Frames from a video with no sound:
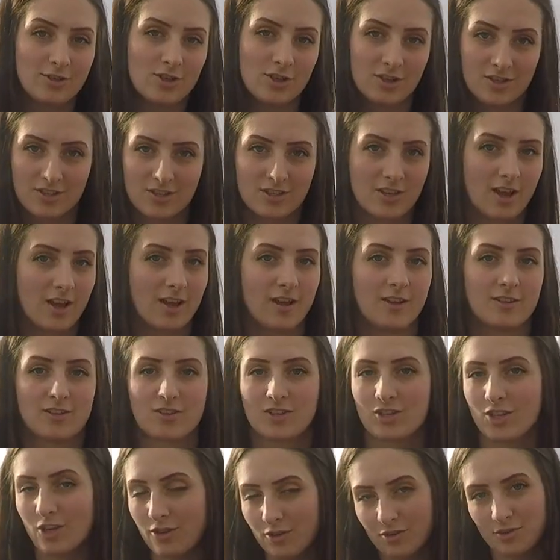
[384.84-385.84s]
just, as
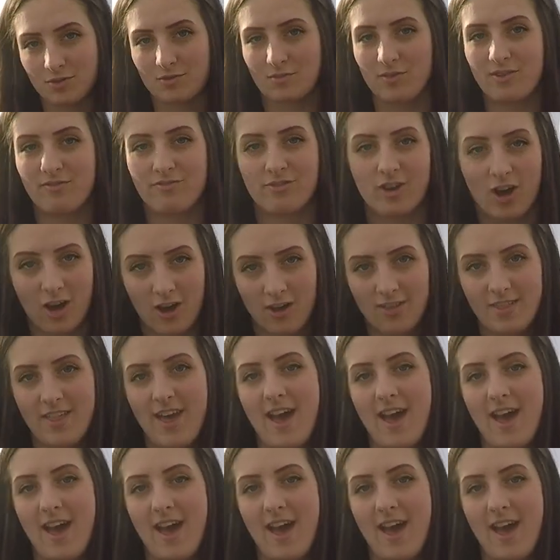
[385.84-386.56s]
soon as we've got